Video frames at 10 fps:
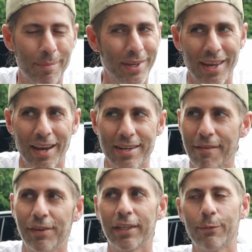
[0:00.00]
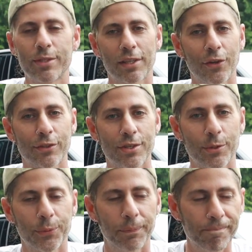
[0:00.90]
But yeah, it definitely was a little
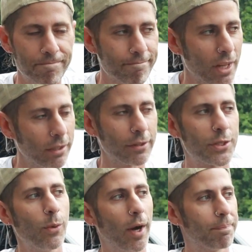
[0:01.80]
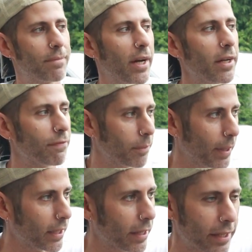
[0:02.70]
too uptight for
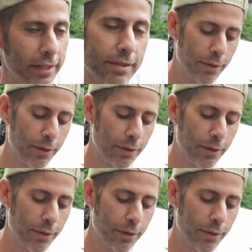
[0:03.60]
my liking.